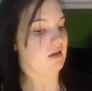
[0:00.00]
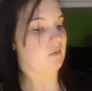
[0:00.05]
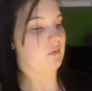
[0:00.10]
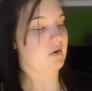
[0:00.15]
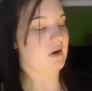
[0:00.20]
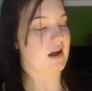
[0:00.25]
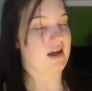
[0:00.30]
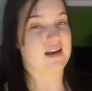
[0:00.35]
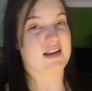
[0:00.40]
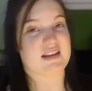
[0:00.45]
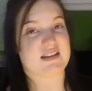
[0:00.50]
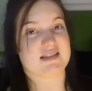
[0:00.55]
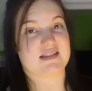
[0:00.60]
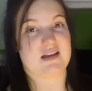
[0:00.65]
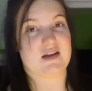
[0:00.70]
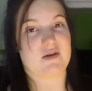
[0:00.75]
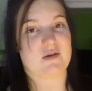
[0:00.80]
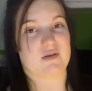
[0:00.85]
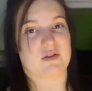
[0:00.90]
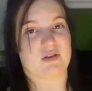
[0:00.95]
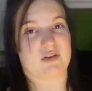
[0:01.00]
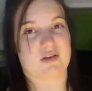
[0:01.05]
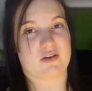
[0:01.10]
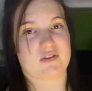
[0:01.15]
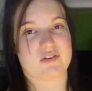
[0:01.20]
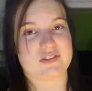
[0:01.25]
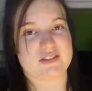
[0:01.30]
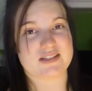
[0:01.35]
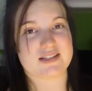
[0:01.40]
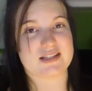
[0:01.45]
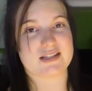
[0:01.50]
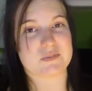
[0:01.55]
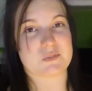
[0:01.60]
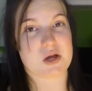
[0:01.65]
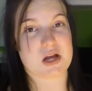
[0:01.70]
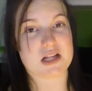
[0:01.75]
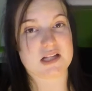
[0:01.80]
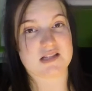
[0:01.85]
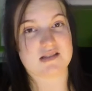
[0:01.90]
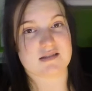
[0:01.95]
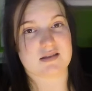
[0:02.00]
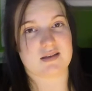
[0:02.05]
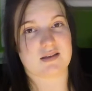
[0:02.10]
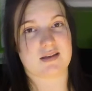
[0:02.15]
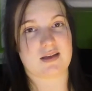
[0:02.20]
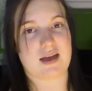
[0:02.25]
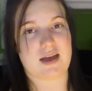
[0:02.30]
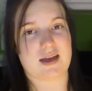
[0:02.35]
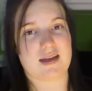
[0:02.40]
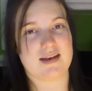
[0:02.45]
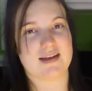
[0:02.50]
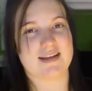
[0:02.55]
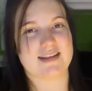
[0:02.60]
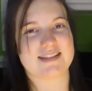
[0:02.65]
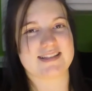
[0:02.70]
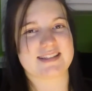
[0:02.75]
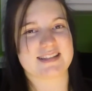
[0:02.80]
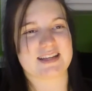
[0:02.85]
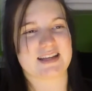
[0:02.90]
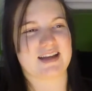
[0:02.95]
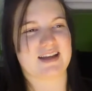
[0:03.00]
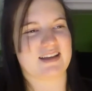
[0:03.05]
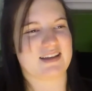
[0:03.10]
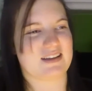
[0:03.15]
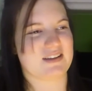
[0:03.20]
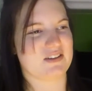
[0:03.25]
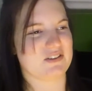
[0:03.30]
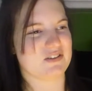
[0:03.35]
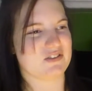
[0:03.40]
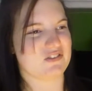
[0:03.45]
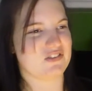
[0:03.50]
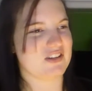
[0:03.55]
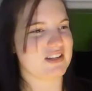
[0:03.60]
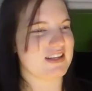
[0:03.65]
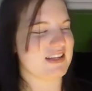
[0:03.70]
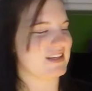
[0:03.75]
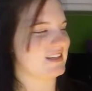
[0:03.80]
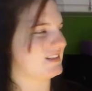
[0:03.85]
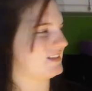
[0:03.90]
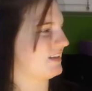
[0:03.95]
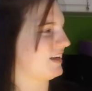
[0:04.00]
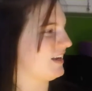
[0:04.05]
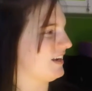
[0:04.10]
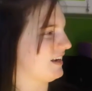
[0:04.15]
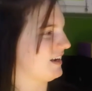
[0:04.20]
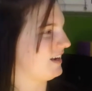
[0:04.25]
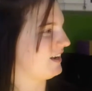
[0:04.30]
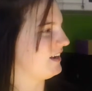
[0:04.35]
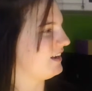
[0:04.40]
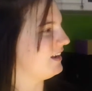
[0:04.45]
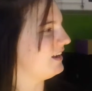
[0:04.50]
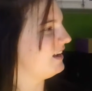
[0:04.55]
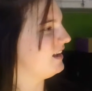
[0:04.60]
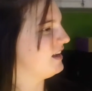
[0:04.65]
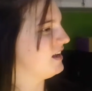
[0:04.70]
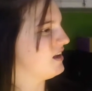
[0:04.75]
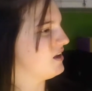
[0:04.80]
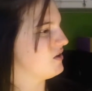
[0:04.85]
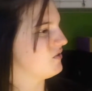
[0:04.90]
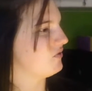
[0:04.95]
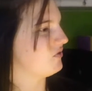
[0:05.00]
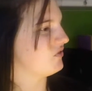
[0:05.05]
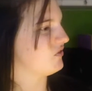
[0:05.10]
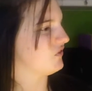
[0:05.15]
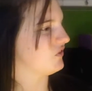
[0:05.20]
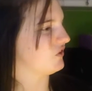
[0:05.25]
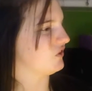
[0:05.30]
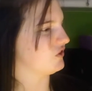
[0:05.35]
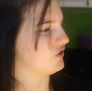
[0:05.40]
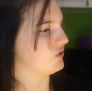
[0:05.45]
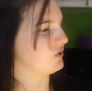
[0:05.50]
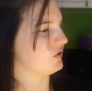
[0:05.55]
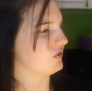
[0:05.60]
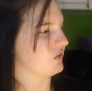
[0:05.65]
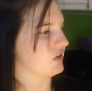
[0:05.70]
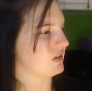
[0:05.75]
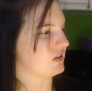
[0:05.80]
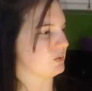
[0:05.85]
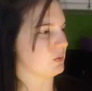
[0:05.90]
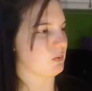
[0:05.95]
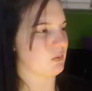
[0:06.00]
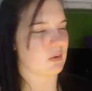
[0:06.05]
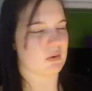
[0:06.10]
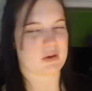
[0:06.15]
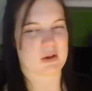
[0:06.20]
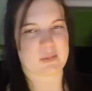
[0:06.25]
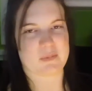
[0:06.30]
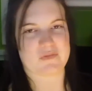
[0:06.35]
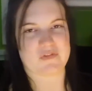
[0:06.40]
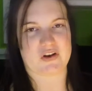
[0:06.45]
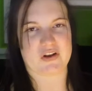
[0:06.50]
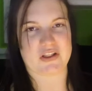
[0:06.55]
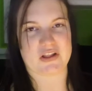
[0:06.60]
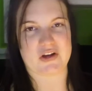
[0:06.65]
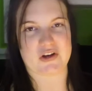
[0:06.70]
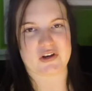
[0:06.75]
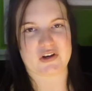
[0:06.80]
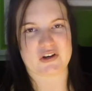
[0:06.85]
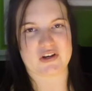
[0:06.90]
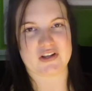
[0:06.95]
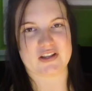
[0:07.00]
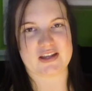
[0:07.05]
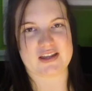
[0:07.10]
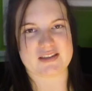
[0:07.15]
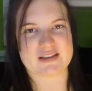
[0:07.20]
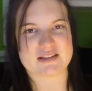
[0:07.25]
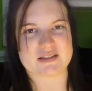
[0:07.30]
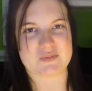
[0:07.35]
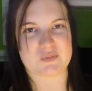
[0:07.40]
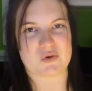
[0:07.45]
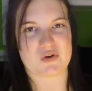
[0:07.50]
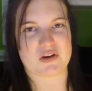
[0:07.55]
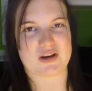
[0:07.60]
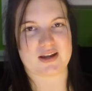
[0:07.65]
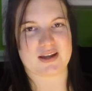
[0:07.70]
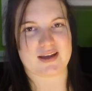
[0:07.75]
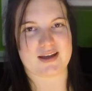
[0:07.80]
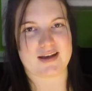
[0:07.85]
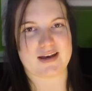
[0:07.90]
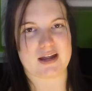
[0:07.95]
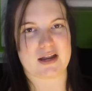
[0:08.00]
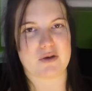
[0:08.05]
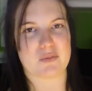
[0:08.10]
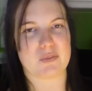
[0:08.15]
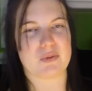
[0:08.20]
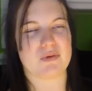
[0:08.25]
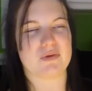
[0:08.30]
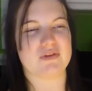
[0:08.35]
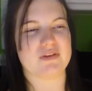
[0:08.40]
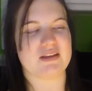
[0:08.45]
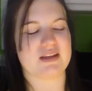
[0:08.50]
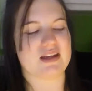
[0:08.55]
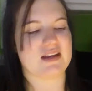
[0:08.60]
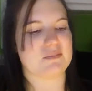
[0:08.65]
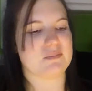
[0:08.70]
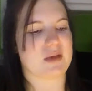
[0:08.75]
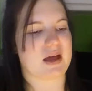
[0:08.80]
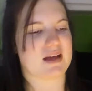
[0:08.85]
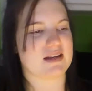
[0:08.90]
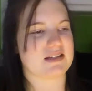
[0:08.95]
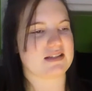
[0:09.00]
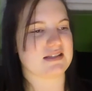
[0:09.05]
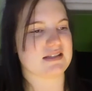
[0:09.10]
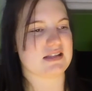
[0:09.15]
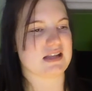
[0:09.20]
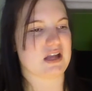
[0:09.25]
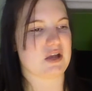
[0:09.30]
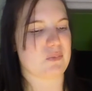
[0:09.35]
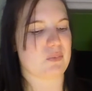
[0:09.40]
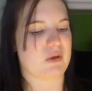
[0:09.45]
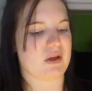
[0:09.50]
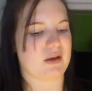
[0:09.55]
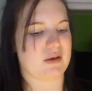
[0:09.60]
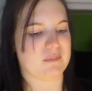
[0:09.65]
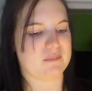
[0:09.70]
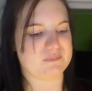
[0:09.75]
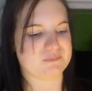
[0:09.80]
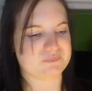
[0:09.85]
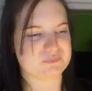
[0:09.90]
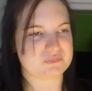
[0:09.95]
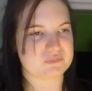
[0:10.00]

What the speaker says: we're heading south for 6 months, and it's really exciting. The two of us, we woke up fairly early this morning, unable to get back to sleep, and